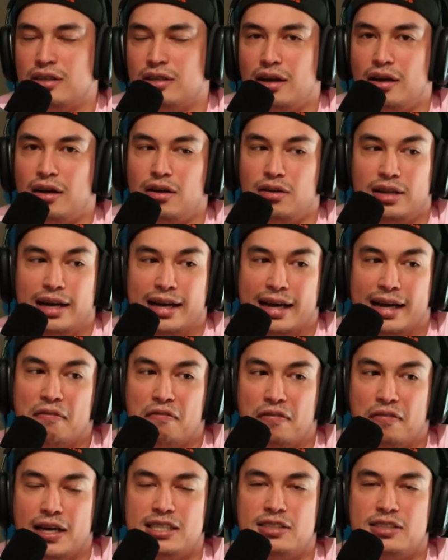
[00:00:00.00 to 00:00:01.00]
like at
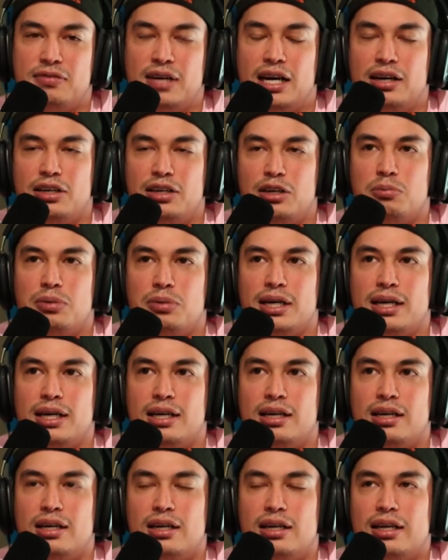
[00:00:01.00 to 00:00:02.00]
face value. But
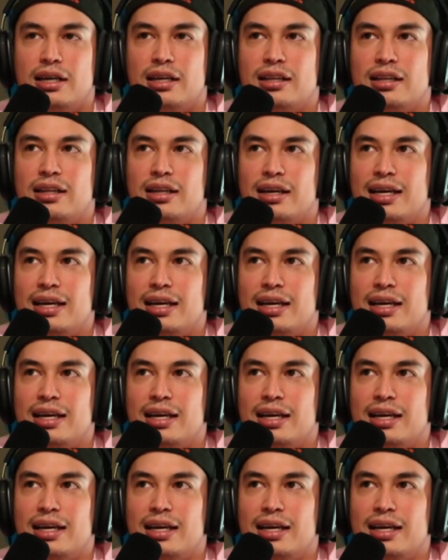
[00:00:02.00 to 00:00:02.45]
the